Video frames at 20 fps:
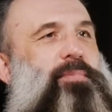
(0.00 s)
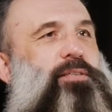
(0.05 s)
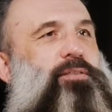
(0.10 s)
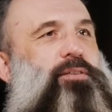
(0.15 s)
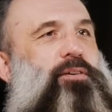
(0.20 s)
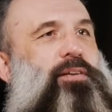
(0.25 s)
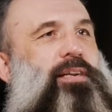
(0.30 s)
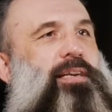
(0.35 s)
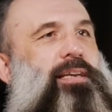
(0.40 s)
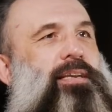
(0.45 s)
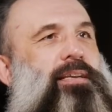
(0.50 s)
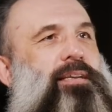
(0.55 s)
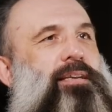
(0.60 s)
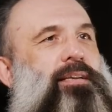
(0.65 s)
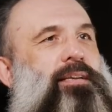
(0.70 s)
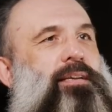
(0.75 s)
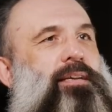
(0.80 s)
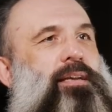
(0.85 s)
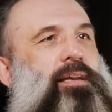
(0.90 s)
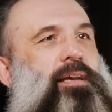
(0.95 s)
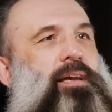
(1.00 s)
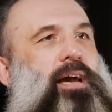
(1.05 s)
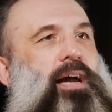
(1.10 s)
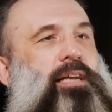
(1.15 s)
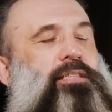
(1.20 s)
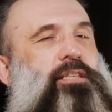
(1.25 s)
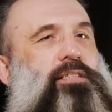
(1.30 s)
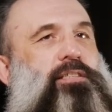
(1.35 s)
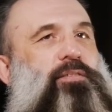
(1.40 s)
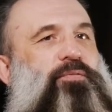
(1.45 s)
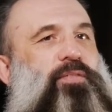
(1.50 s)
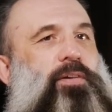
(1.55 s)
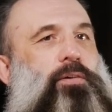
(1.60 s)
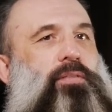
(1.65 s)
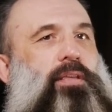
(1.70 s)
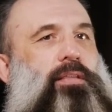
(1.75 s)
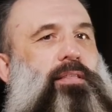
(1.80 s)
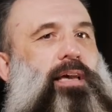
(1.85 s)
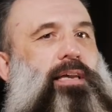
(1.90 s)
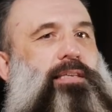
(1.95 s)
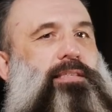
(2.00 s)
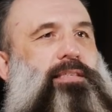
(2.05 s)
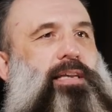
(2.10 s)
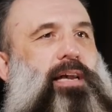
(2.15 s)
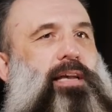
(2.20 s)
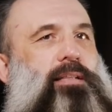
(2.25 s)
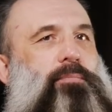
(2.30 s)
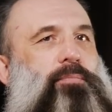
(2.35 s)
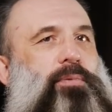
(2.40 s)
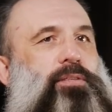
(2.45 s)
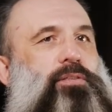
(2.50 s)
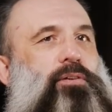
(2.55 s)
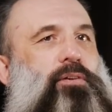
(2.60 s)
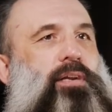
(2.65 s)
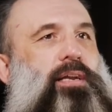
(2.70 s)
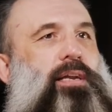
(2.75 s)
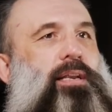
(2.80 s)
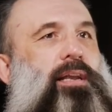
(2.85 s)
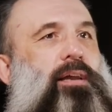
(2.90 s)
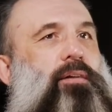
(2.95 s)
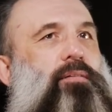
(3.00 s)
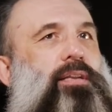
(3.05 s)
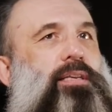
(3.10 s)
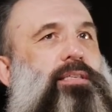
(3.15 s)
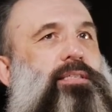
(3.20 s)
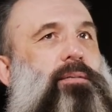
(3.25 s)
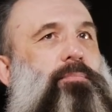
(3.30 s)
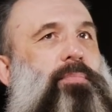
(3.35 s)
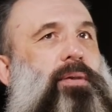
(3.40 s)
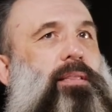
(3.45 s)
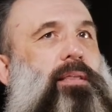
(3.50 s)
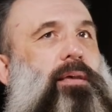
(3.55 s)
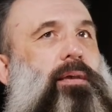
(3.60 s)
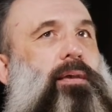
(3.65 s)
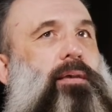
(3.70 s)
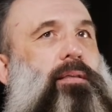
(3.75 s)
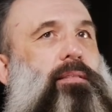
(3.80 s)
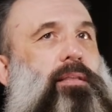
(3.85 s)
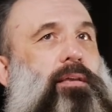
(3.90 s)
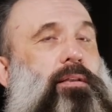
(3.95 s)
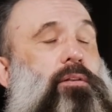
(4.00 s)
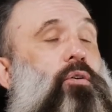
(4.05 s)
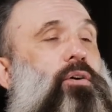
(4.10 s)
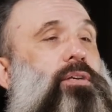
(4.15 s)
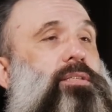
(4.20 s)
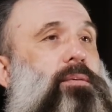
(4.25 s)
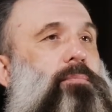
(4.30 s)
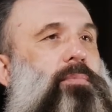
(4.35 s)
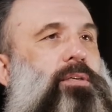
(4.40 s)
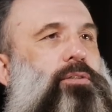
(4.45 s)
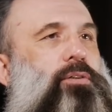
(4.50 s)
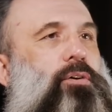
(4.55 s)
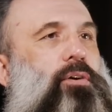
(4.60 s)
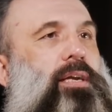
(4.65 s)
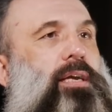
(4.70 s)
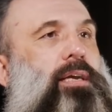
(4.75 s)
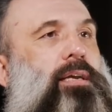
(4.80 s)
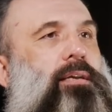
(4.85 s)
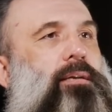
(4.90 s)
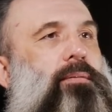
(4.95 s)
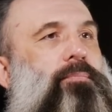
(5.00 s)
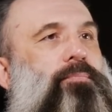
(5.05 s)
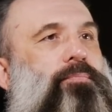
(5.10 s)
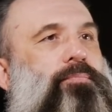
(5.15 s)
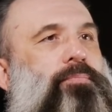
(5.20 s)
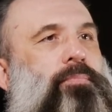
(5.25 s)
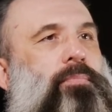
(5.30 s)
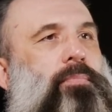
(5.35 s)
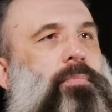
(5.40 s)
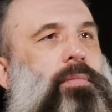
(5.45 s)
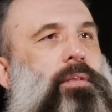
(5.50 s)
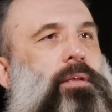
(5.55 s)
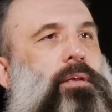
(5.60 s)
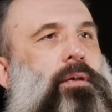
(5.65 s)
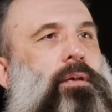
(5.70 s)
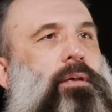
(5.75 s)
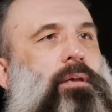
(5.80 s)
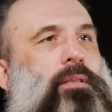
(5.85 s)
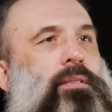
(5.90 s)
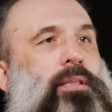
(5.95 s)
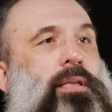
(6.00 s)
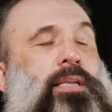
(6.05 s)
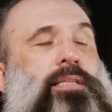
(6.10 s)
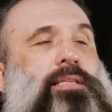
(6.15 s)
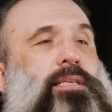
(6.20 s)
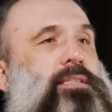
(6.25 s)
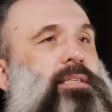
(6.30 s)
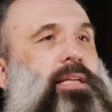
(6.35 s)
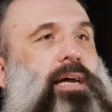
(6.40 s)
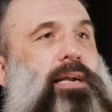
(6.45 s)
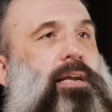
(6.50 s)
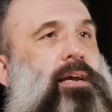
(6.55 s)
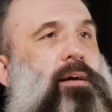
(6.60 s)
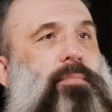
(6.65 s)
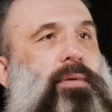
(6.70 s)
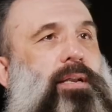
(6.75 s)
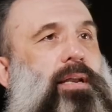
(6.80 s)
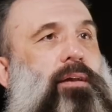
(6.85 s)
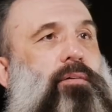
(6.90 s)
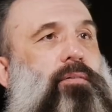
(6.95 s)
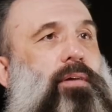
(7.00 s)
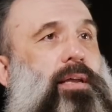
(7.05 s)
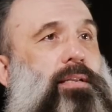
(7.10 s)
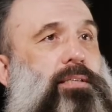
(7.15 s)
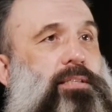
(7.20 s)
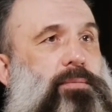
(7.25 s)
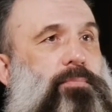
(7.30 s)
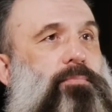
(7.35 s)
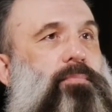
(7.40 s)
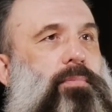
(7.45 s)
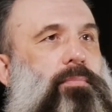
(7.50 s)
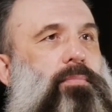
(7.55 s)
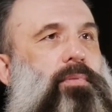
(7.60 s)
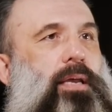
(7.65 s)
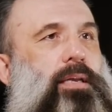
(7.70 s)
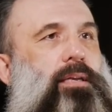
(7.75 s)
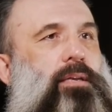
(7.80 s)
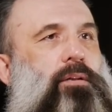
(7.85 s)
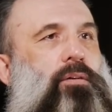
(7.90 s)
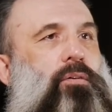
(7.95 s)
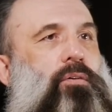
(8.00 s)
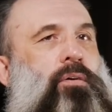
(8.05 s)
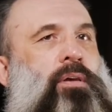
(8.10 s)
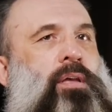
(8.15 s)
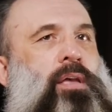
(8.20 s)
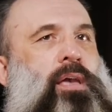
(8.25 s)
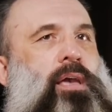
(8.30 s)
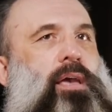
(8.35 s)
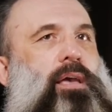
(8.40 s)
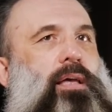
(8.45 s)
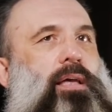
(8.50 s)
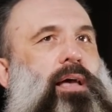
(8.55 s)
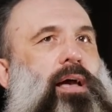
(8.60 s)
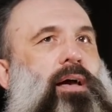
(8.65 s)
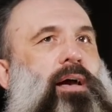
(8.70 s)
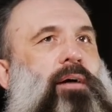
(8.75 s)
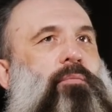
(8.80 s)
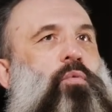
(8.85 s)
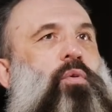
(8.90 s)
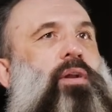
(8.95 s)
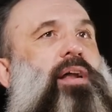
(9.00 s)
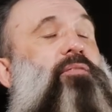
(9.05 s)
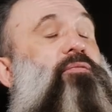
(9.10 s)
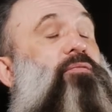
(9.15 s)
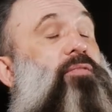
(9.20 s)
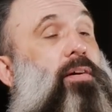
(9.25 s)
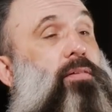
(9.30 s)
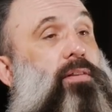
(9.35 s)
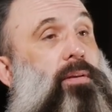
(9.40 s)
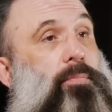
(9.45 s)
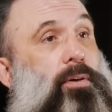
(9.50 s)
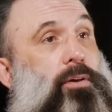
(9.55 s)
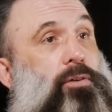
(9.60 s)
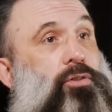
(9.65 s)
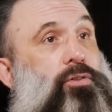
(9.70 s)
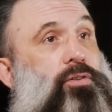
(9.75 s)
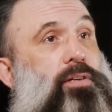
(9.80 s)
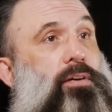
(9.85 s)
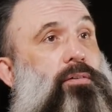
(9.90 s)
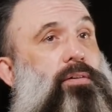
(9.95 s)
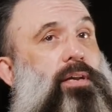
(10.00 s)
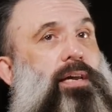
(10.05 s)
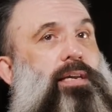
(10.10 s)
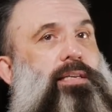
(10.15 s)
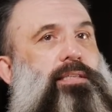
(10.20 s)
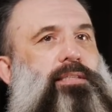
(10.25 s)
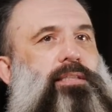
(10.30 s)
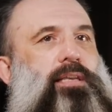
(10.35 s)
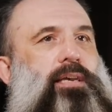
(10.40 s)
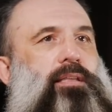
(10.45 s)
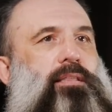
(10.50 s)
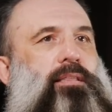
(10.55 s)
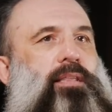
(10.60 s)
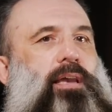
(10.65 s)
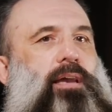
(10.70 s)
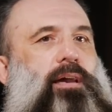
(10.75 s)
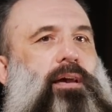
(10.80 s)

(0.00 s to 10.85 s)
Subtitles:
majority. I just feel that silent majority now needs to be the noisy majority. They need to start coming out and, like, you know, what I've found about Australia is that